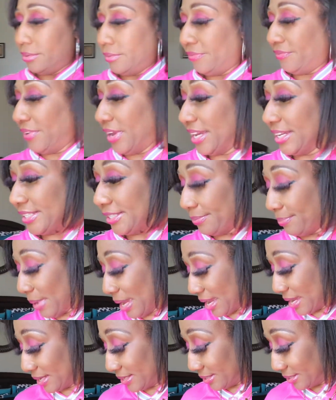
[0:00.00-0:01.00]
face
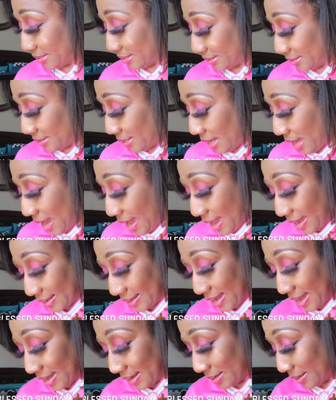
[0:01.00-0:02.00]
mask. I
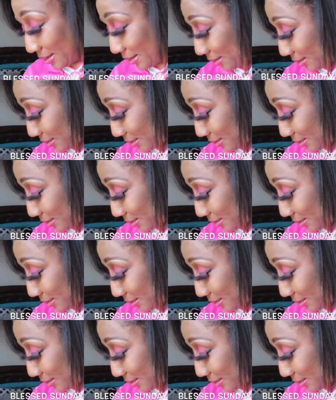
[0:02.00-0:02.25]
got,